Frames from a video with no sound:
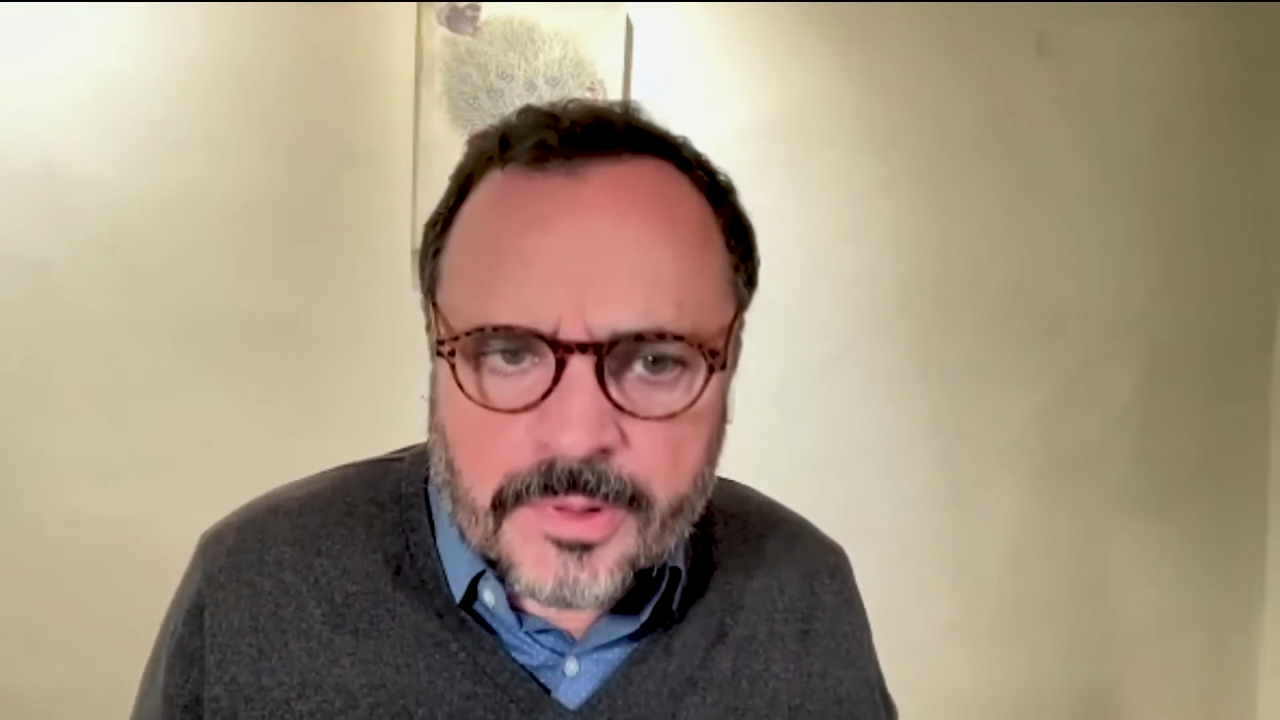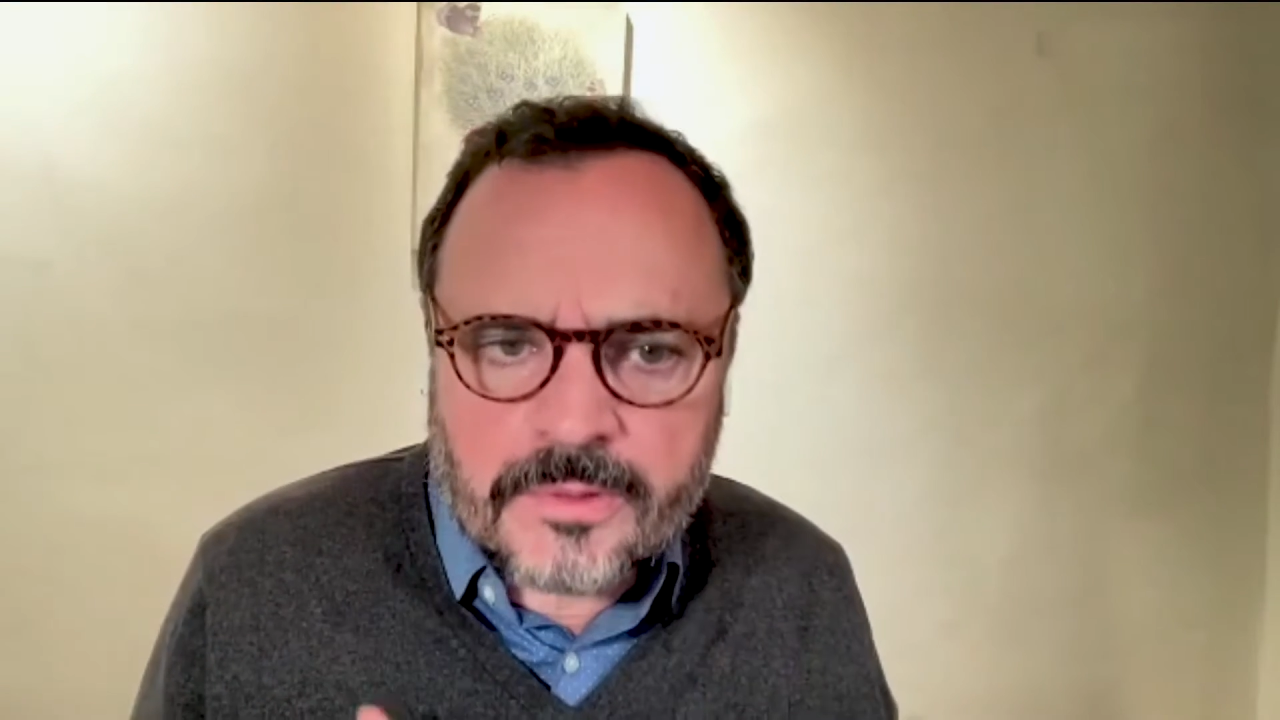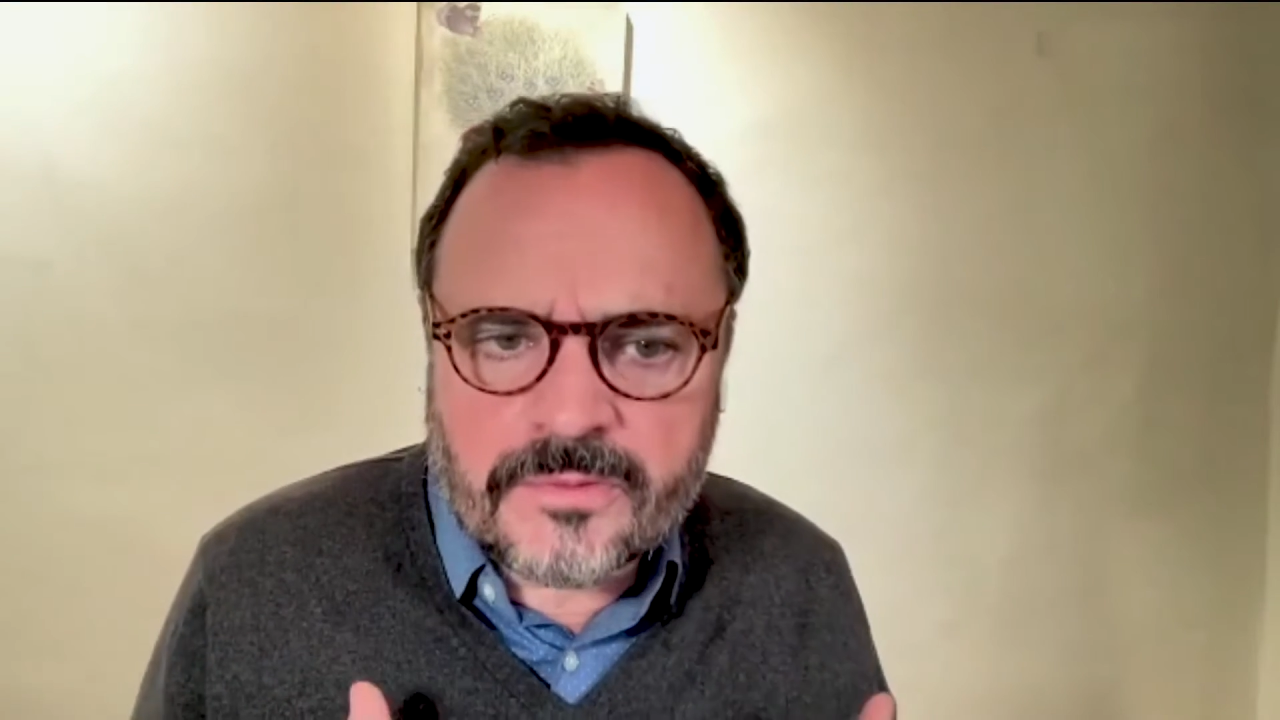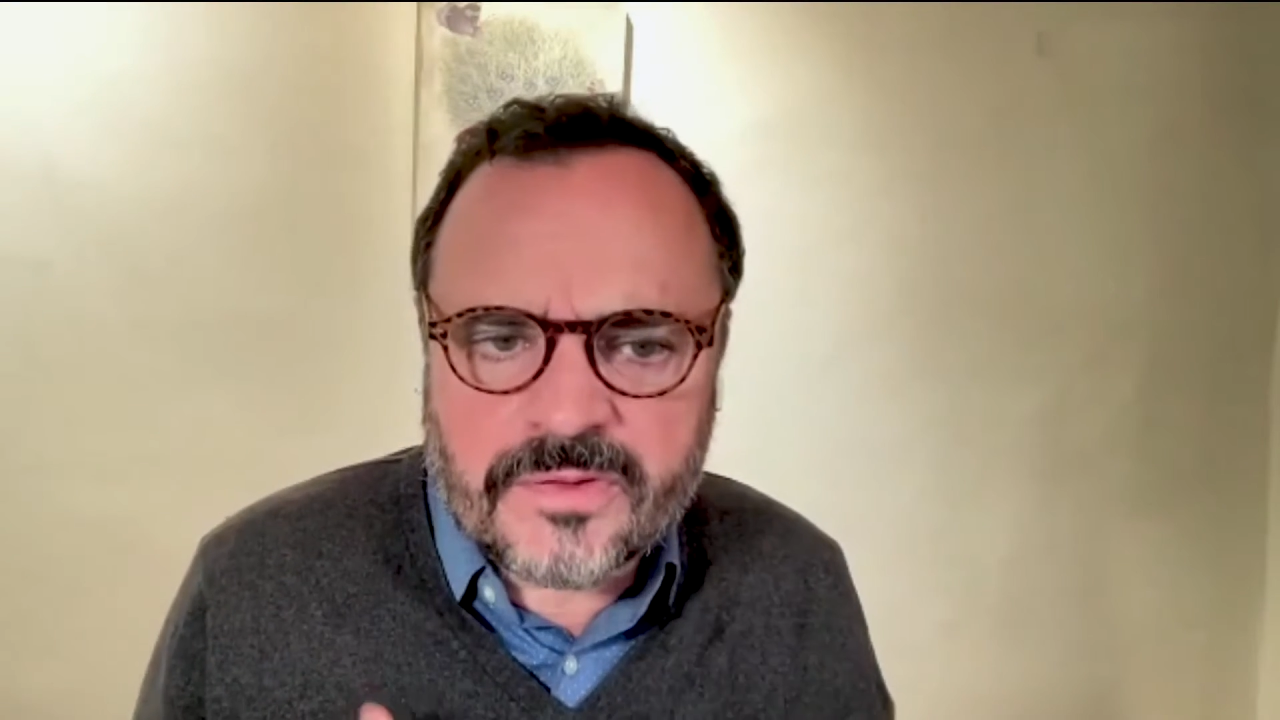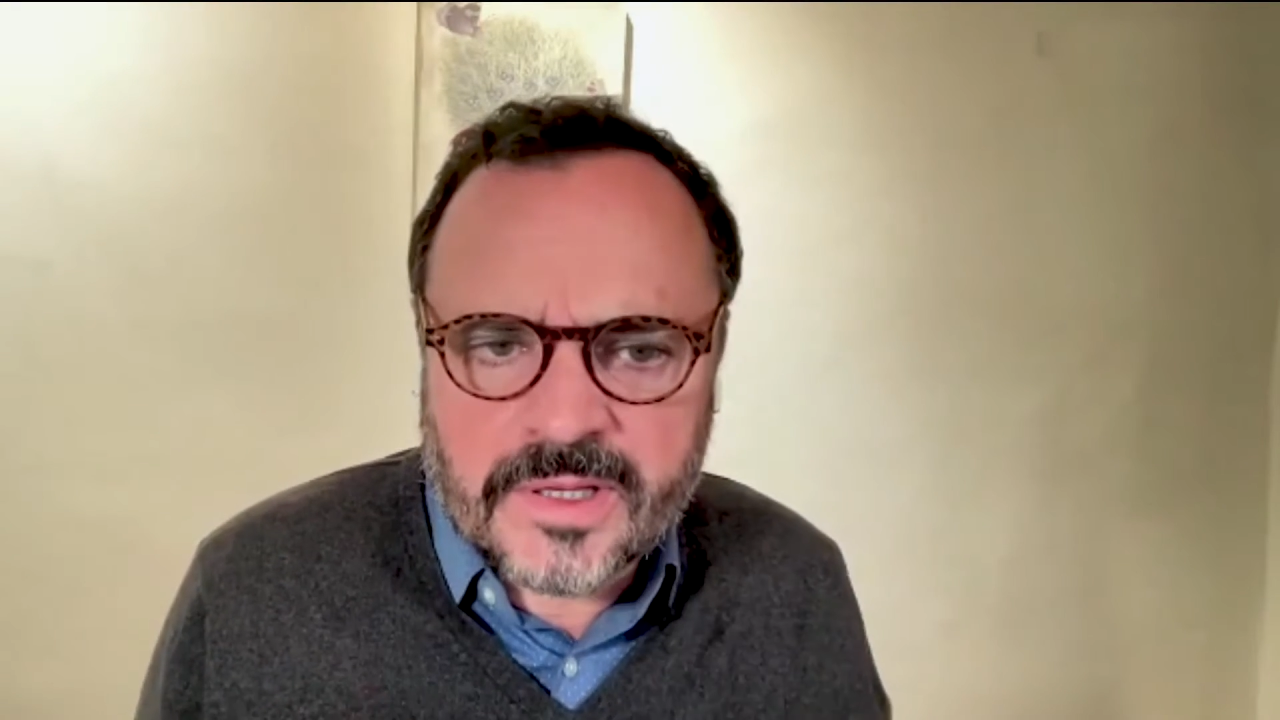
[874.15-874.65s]

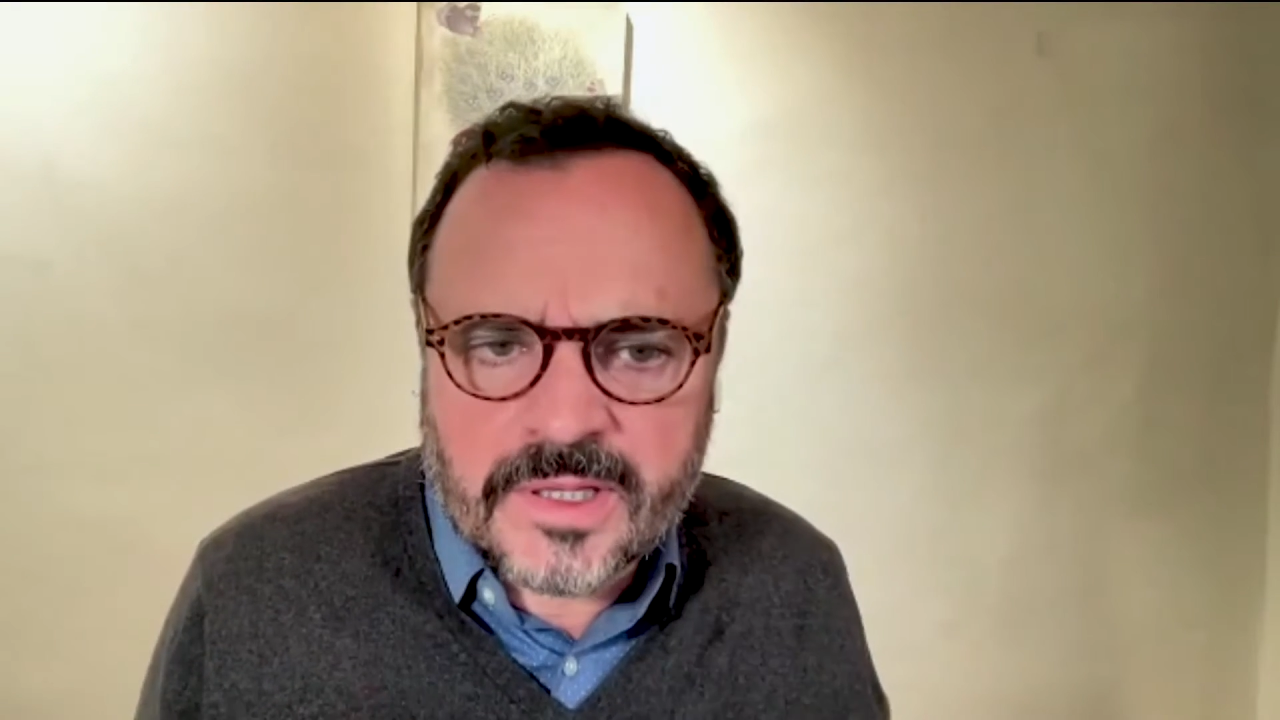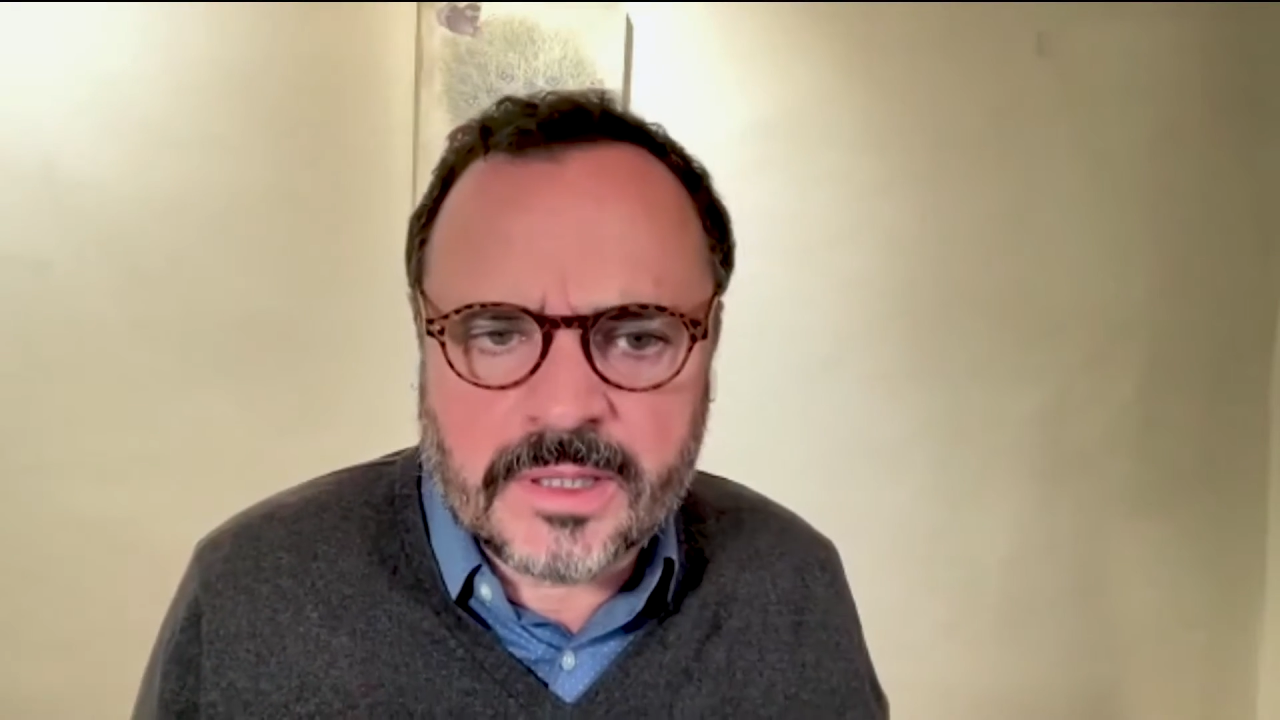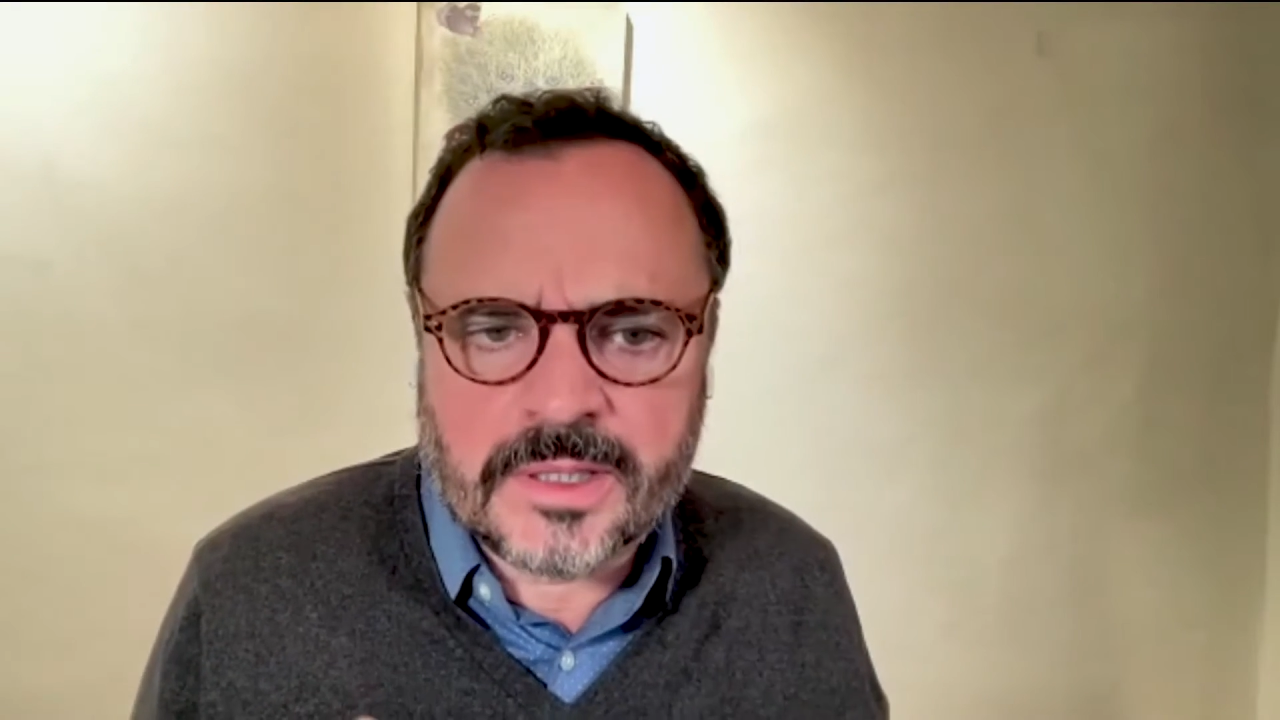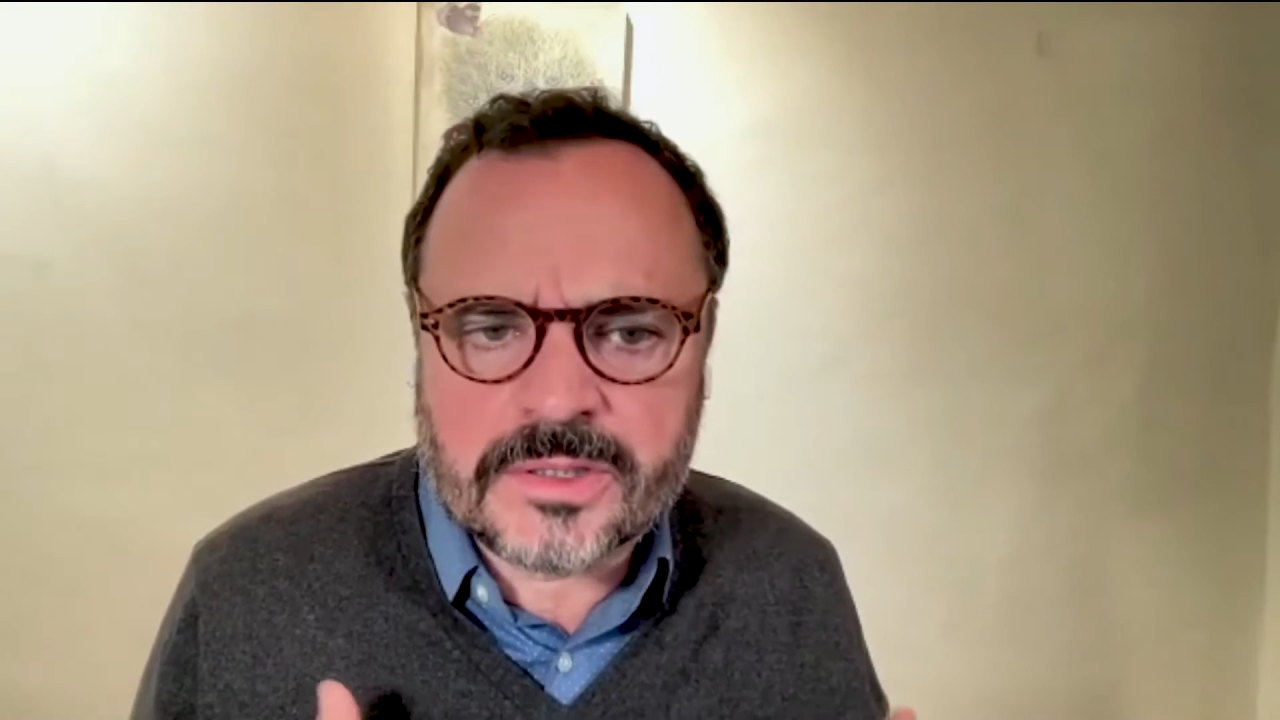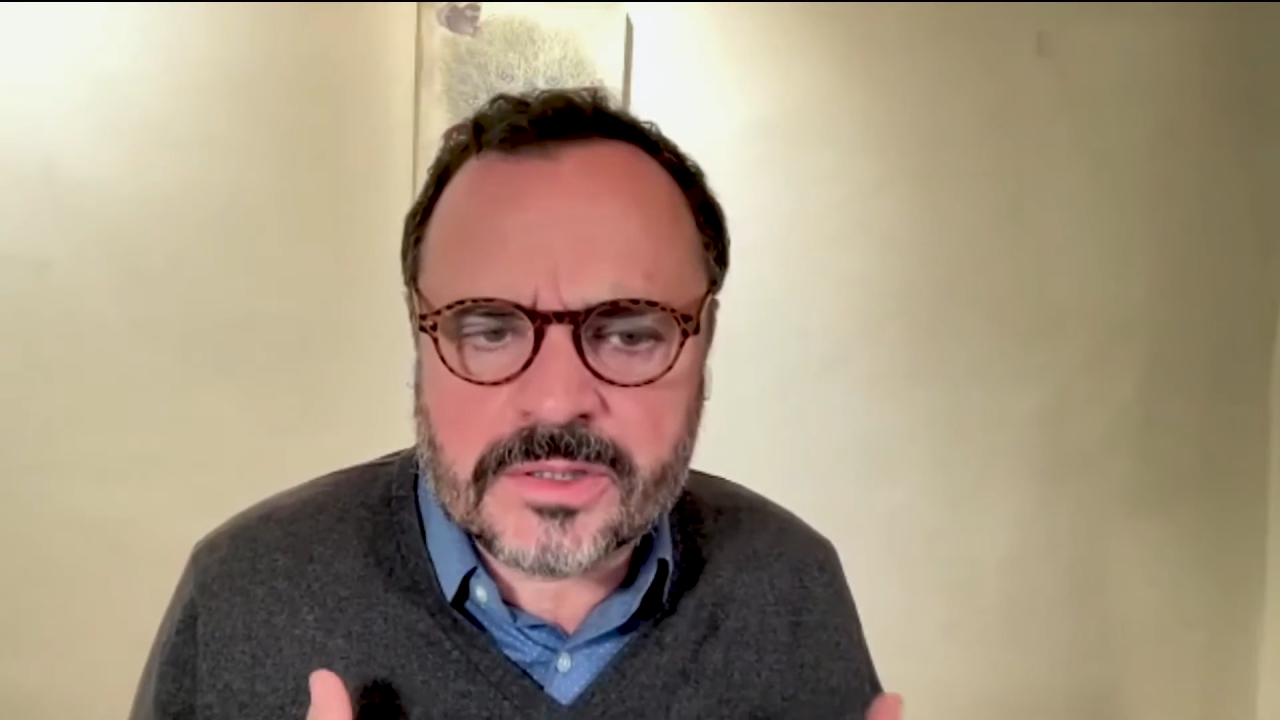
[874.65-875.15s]

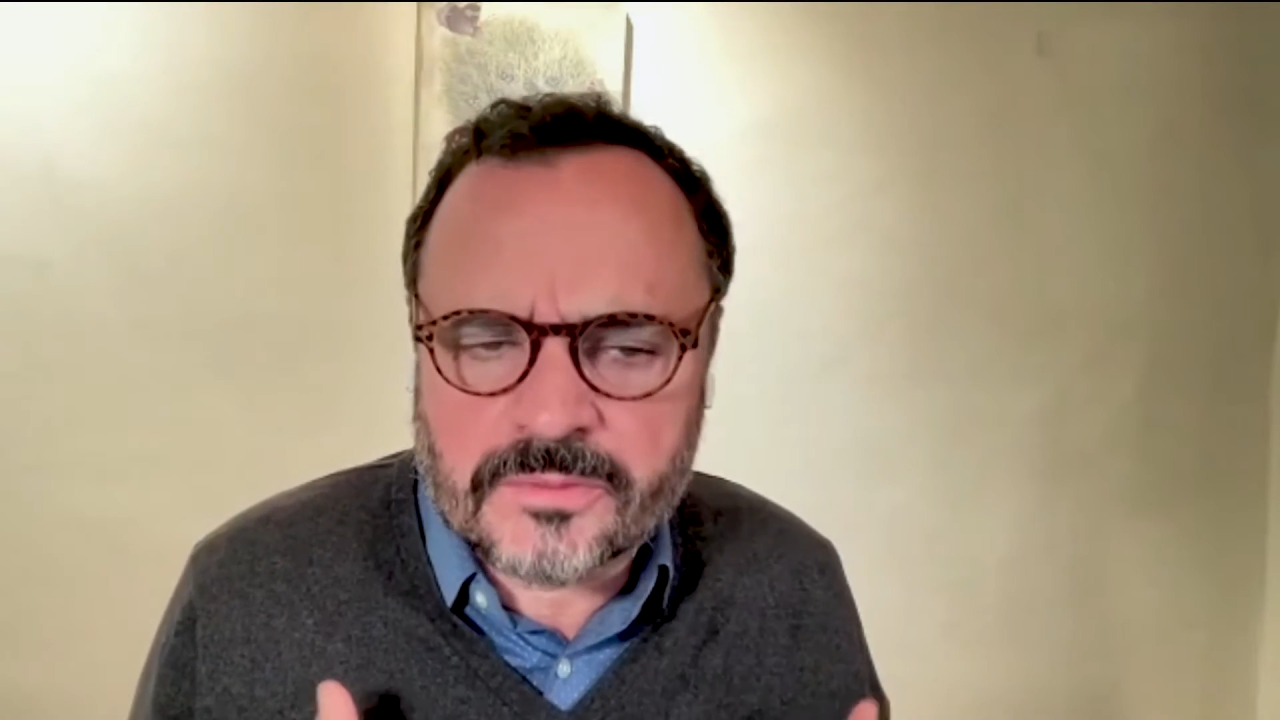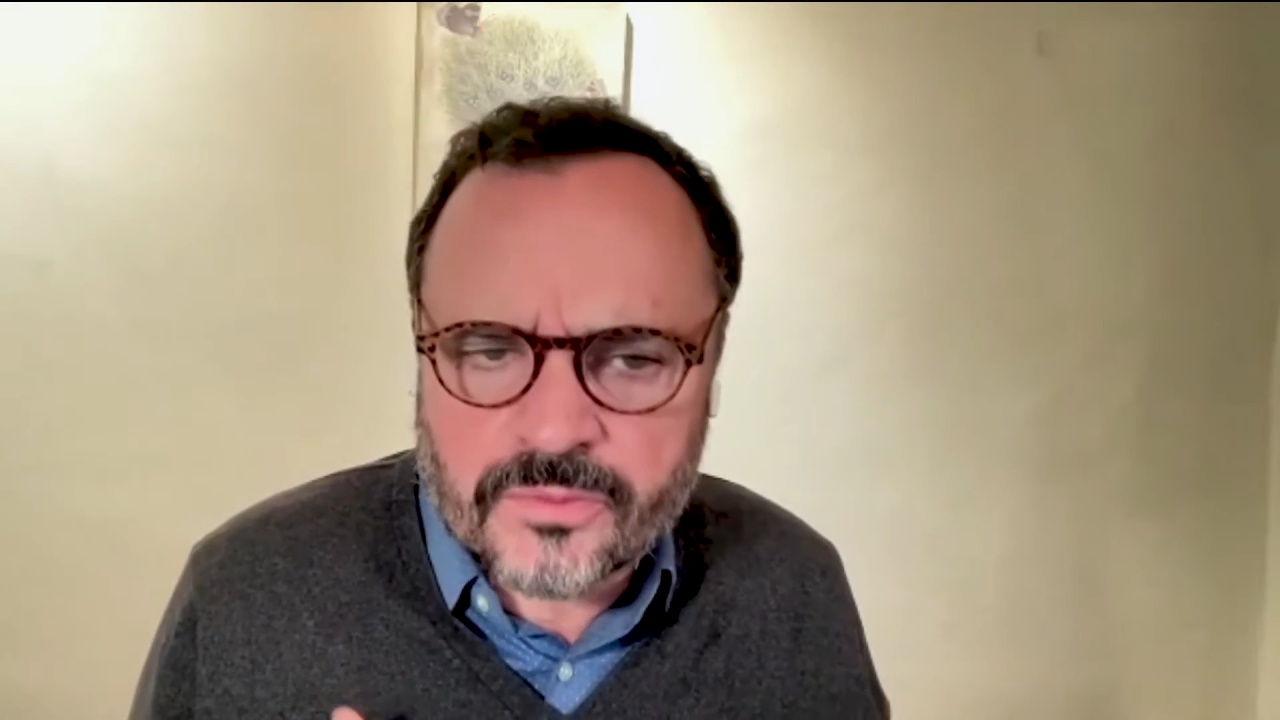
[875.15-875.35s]
feelings of